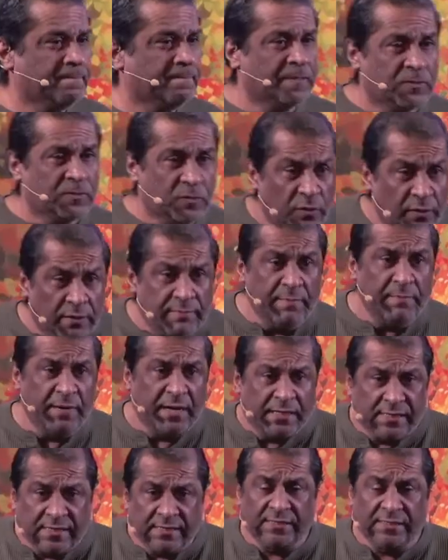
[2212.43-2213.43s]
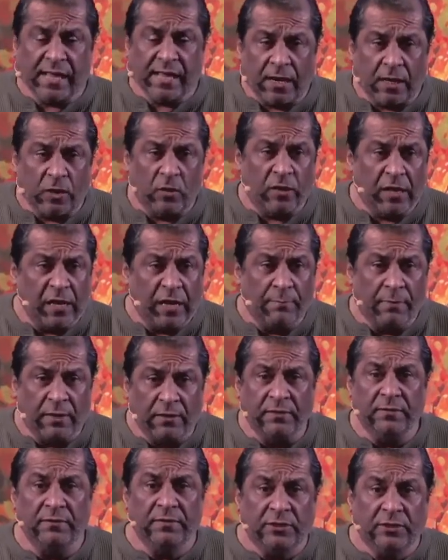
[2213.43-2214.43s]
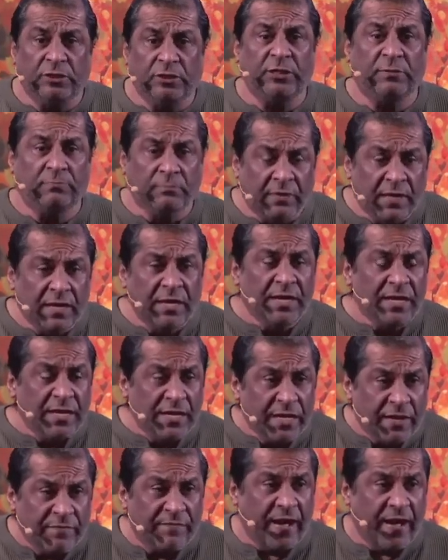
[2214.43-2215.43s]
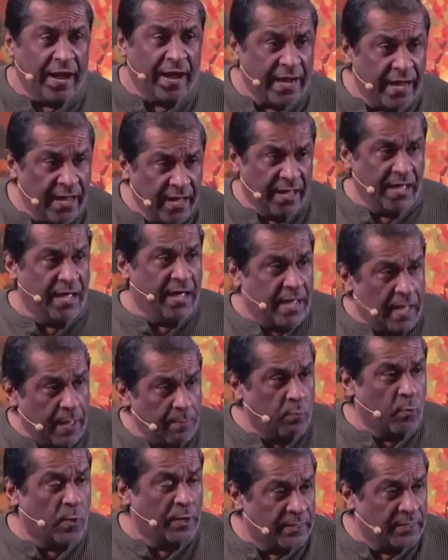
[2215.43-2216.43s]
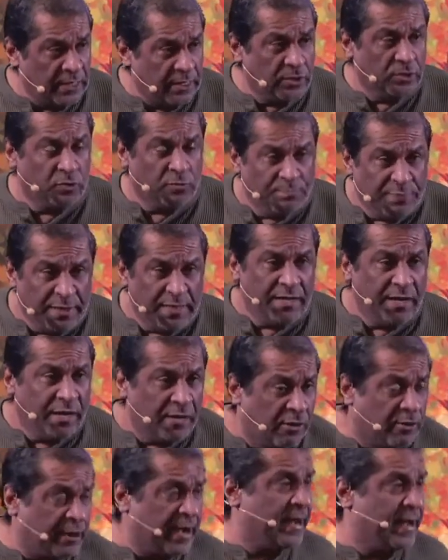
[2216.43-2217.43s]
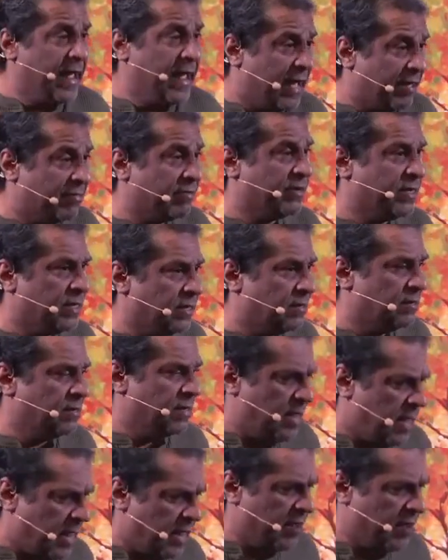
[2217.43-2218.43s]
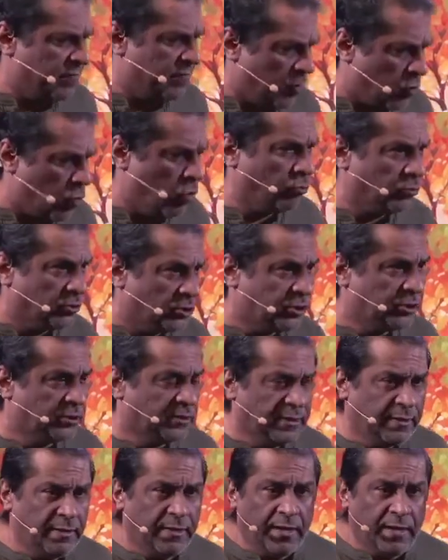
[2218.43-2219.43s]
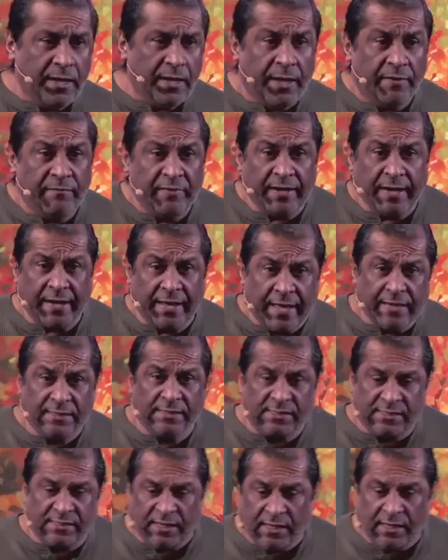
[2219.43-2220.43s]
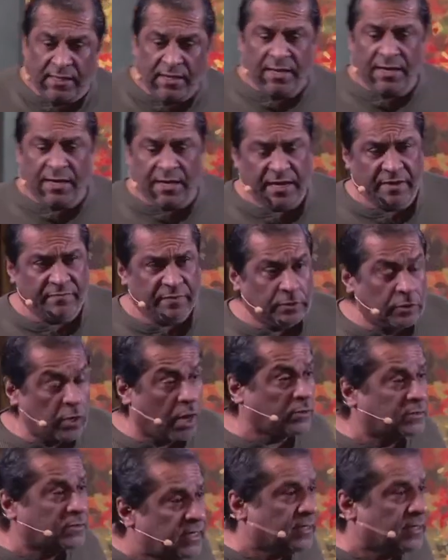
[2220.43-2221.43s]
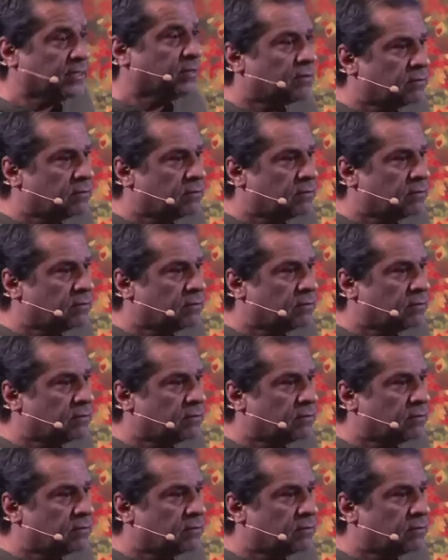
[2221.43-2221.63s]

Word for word: So remember, I started talking about the gym. If I am wanting to be a great athlete, I have a coach. And when I get sick, I have a doctor.